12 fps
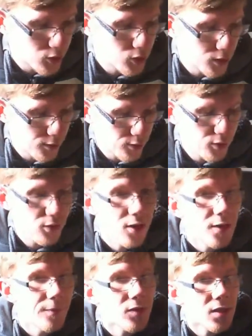actually, it looks,
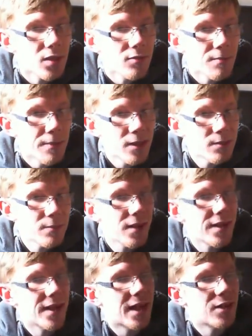reminds me of
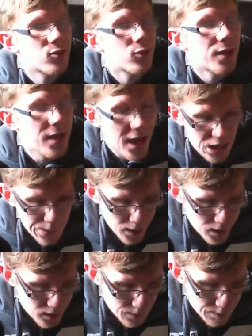like an actual like
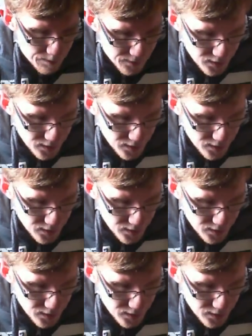anime